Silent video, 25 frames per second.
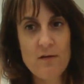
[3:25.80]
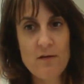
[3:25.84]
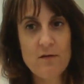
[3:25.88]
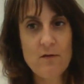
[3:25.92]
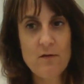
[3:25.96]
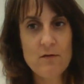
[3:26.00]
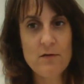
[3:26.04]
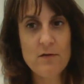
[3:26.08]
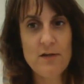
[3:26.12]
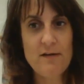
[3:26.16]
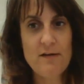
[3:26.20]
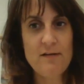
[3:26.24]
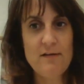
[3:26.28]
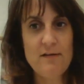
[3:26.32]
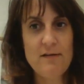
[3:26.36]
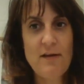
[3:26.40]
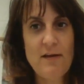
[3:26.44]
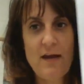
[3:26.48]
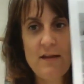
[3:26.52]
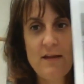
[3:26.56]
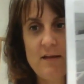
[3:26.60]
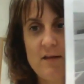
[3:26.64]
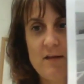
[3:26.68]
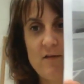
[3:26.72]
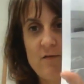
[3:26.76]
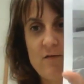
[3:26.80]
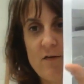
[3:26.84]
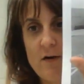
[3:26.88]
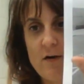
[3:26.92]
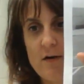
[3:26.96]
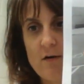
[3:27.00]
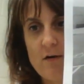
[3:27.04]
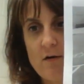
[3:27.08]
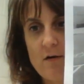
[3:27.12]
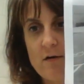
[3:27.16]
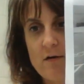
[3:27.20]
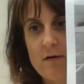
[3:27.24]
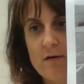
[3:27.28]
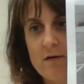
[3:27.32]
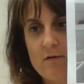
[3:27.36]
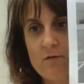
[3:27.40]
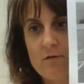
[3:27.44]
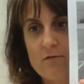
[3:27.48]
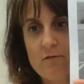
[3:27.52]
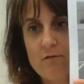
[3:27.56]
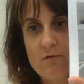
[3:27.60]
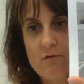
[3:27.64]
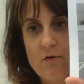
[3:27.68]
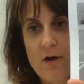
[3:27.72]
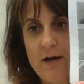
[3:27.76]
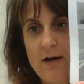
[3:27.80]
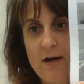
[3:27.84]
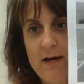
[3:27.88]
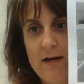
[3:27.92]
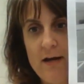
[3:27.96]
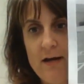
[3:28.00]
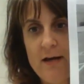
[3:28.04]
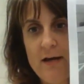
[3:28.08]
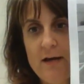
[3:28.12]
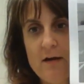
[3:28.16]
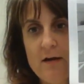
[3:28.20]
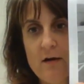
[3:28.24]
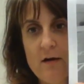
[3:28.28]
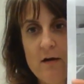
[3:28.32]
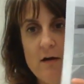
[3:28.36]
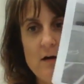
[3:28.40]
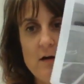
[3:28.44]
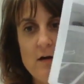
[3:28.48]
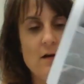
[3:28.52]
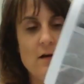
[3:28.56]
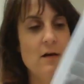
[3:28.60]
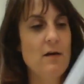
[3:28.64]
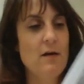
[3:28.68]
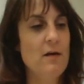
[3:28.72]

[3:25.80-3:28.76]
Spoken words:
So let's say that the front yard is right here.